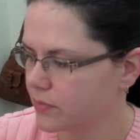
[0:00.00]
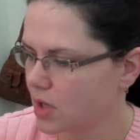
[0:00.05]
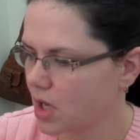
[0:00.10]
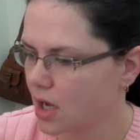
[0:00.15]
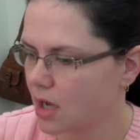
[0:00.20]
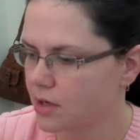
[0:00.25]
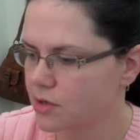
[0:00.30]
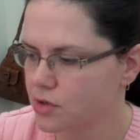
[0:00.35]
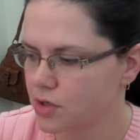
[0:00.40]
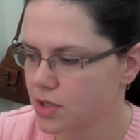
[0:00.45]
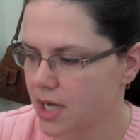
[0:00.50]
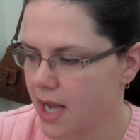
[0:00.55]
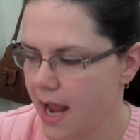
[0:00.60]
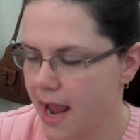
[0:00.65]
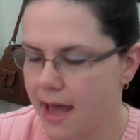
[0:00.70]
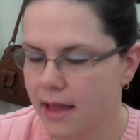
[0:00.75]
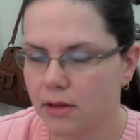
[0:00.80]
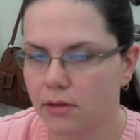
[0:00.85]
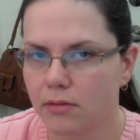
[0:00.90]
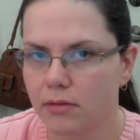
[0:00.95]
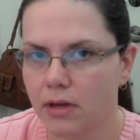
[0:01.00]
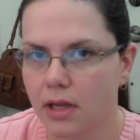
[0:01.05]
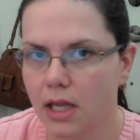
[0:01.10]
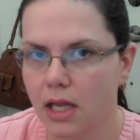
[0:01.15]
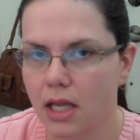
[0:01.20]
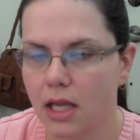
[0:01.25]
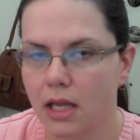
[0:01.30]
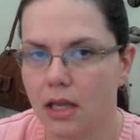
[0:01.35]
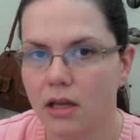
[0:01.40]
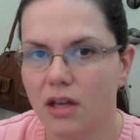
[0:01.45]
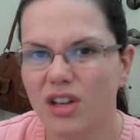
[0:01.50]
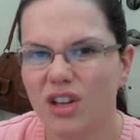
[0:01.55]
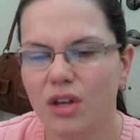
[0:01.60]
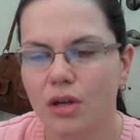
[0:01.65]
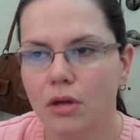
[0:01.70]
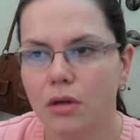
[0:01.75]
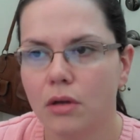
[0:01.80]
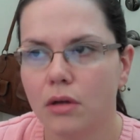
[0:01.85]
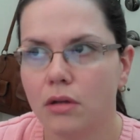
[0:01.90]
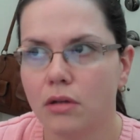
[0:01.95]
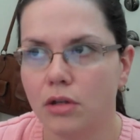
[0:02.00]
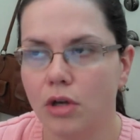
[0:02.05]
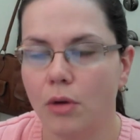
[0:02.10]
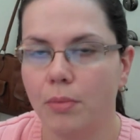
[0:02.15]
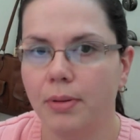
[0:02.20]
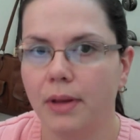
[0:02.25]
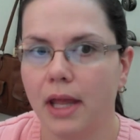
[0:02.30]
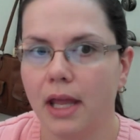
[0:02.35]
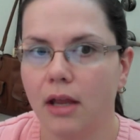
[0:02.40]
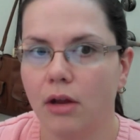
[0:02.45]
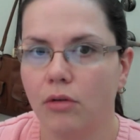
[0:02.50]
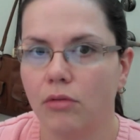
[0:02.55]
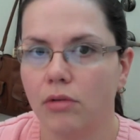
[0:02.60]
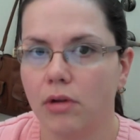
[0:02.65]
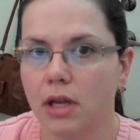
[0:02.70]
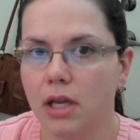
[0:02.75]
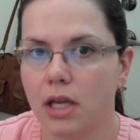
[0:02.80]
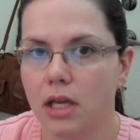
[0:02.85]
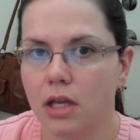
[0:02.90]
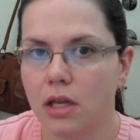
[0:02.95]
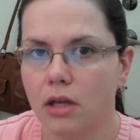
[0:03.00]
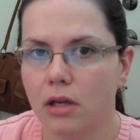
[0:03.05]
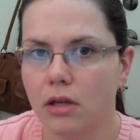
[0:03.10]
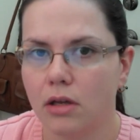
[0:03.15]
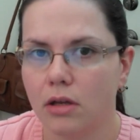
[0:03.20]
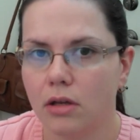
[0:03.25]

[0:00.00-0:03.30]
100-calorie Yoplait Greek